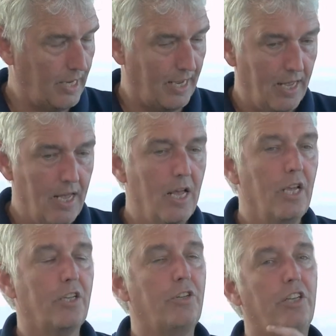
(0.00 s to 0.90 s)
Yeah.
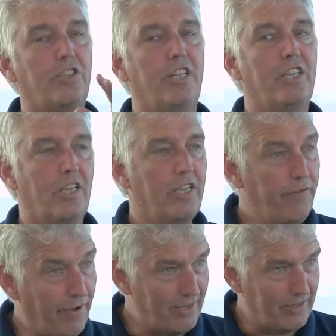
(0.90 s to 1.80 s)
So does this
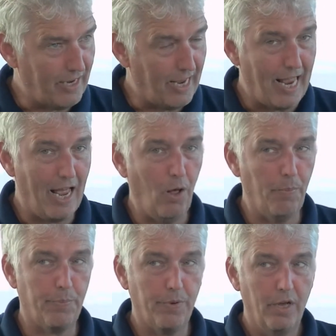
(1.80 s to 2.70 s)
event
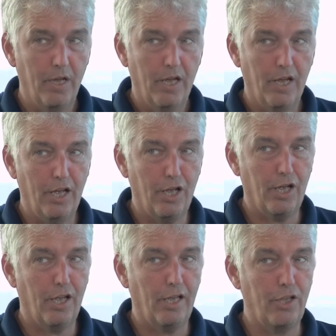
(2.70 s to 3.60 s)
help
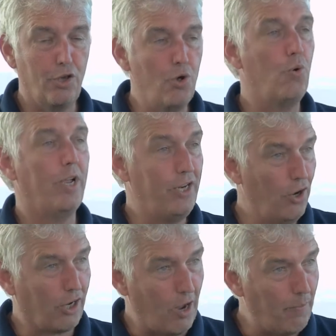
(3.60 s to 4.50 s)
you in your